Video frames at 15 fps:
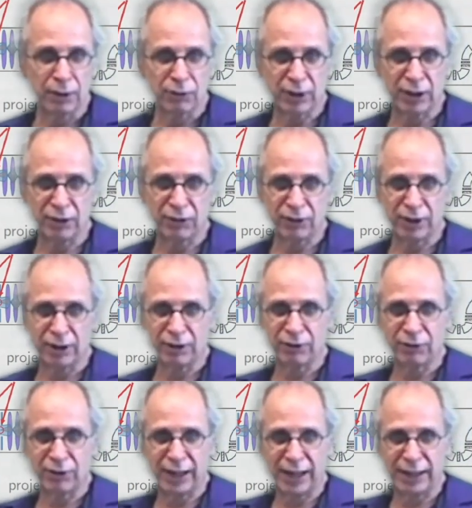is
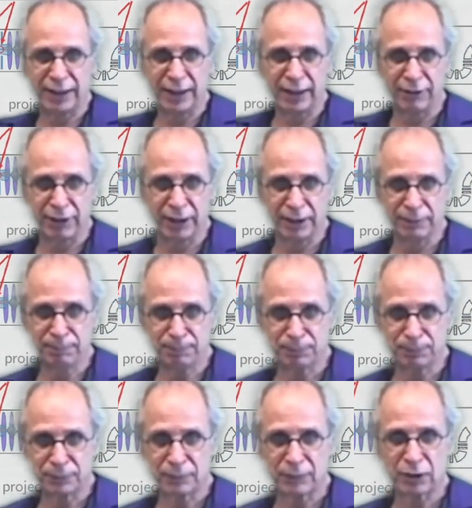the gun area.
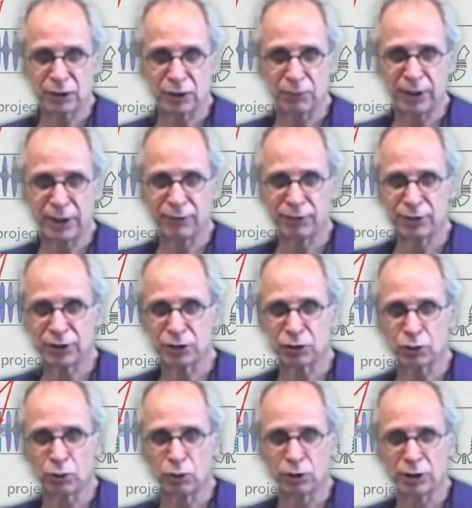So we have the
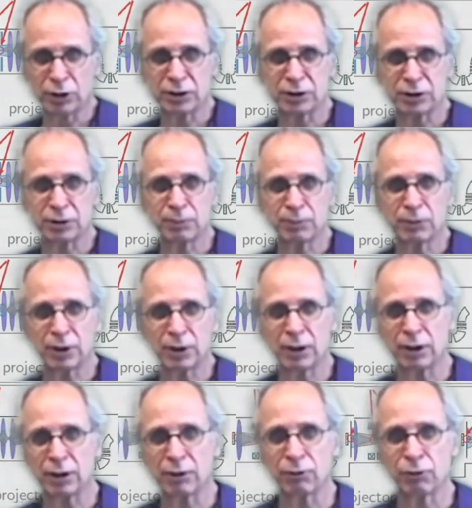source,
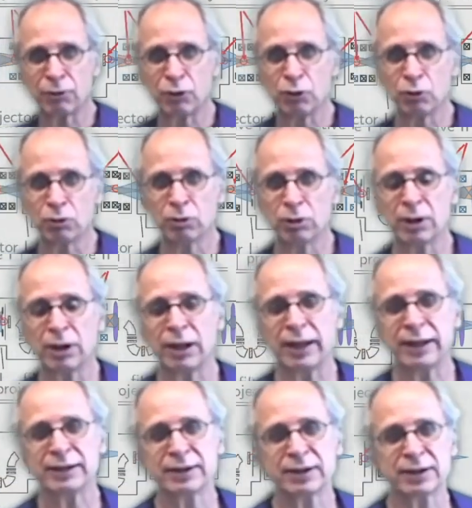a few
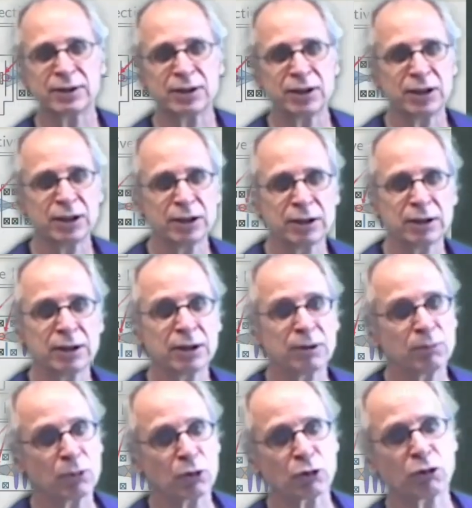lenses here,
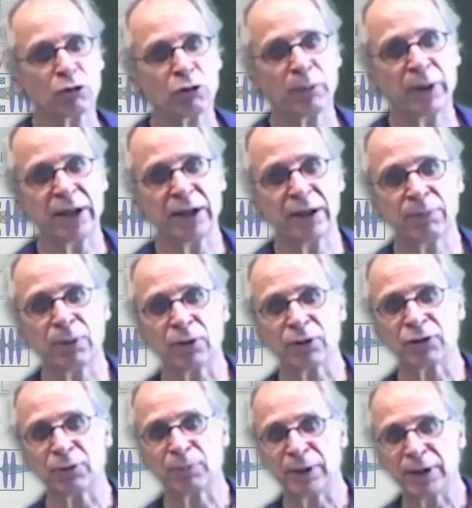monochromator
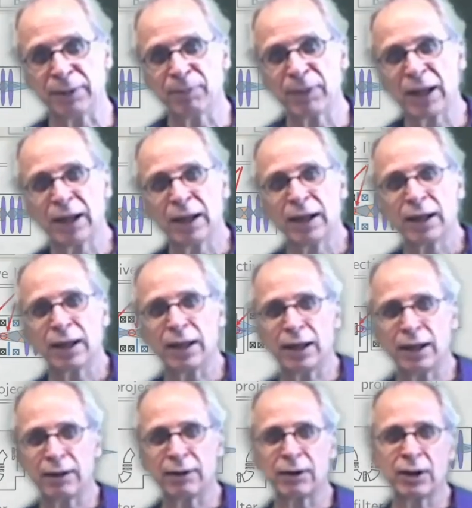possibly.
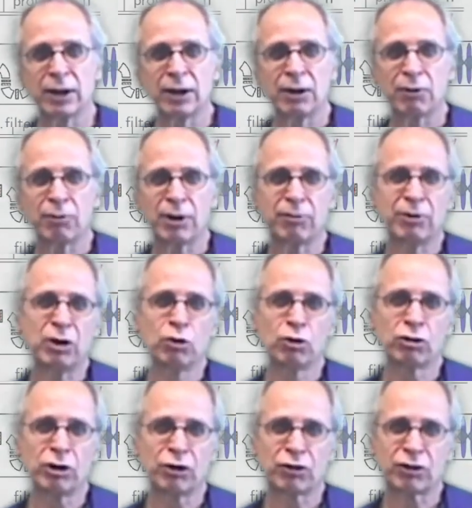And where we
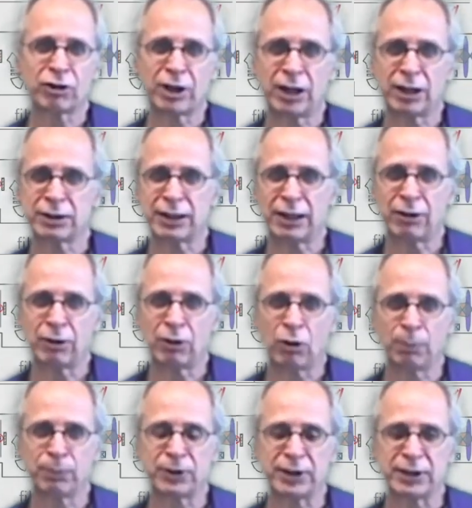usually start our
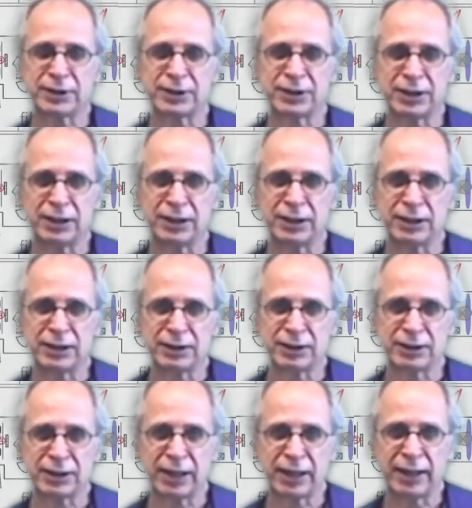optics
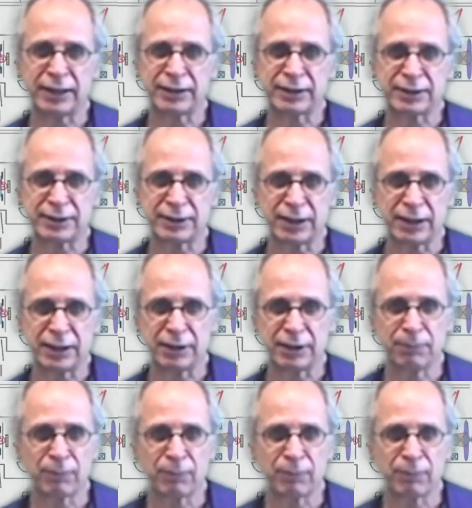is at the